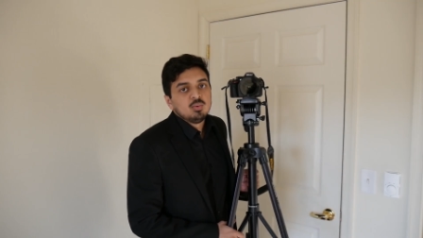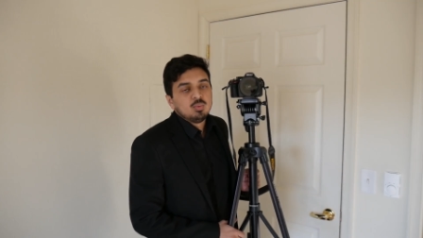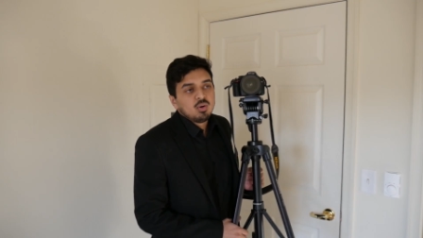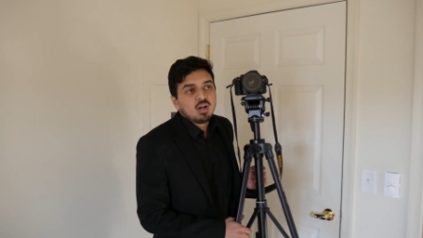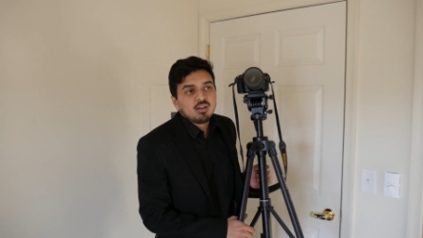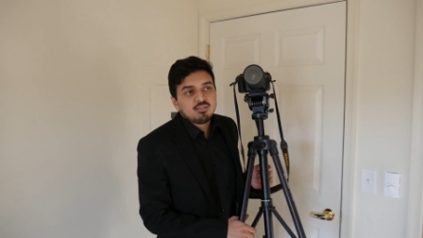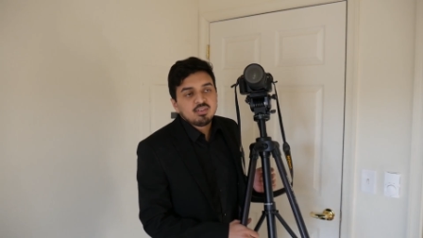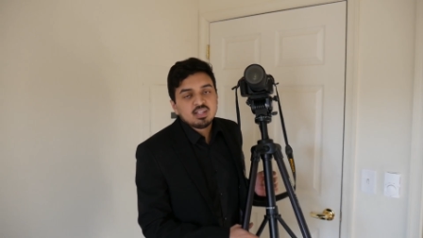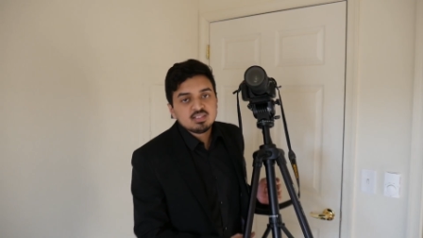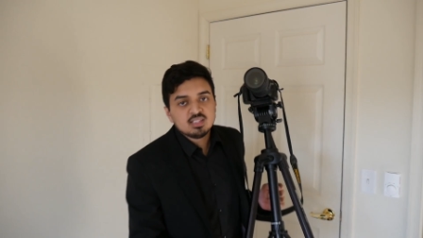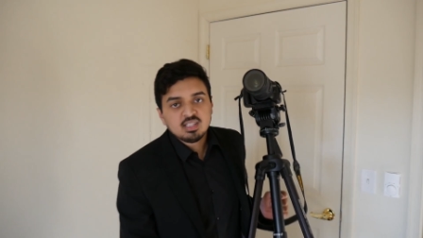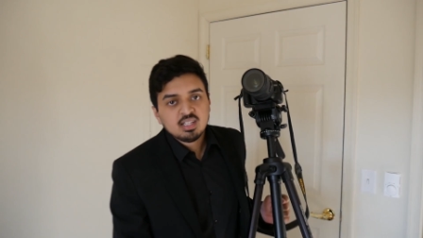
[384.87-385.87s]
We don't have
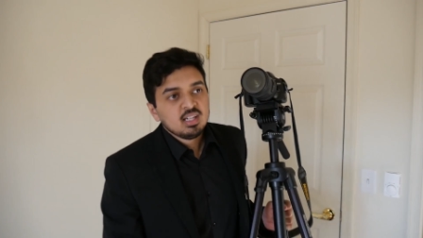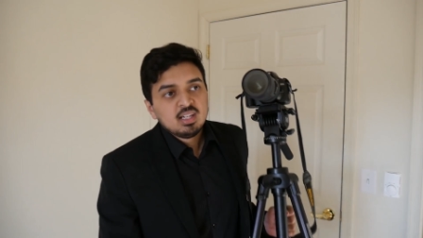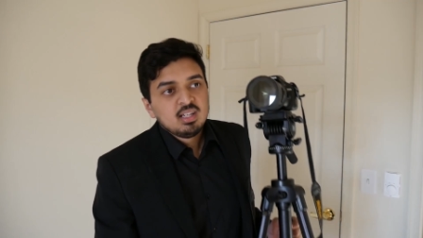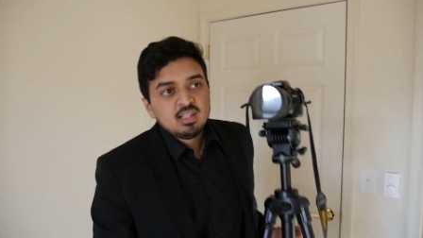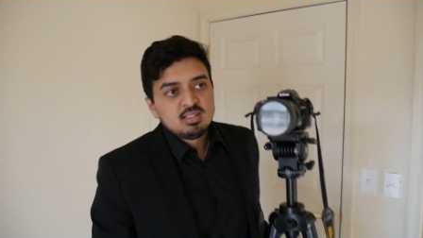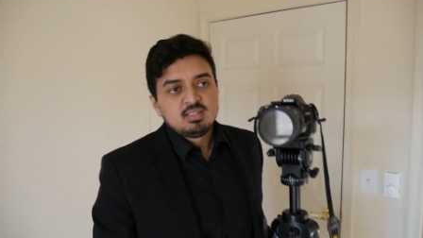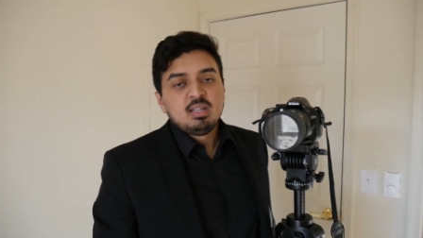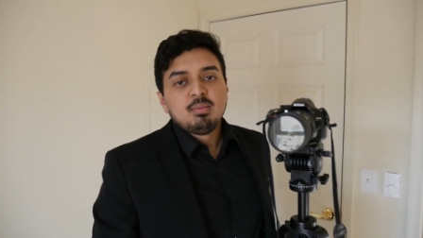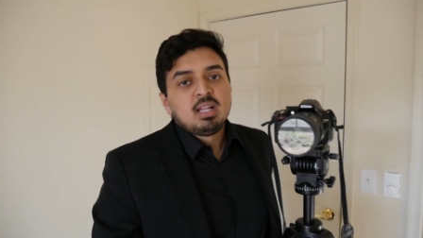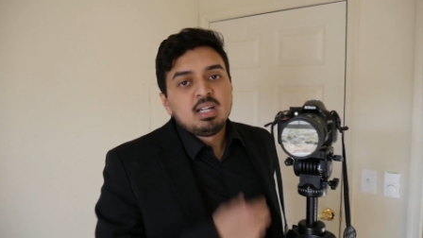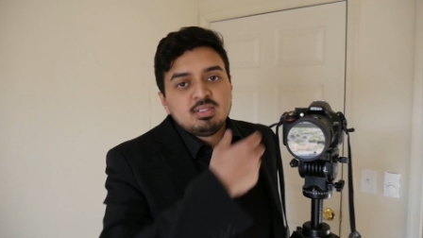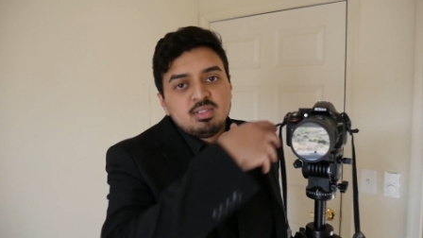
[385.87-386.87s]
fancy
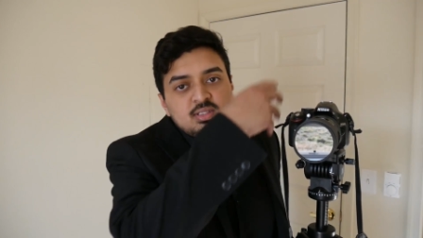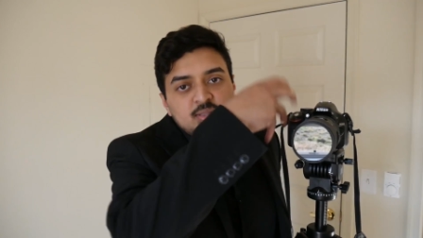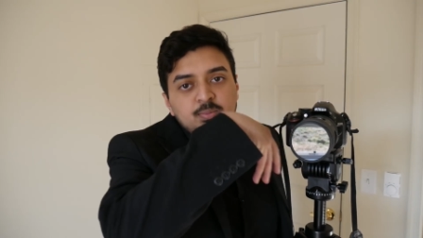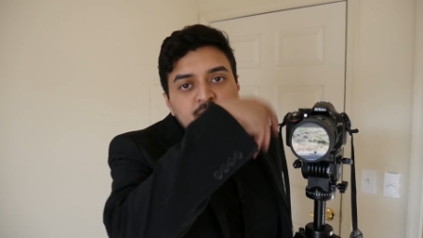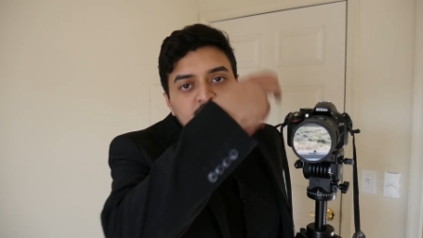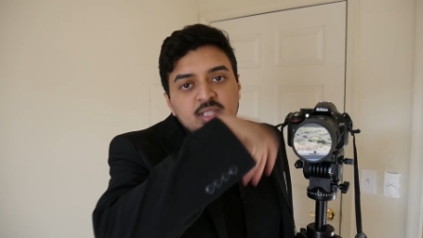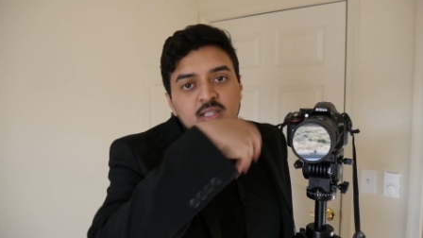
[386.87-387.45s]
stabilizers built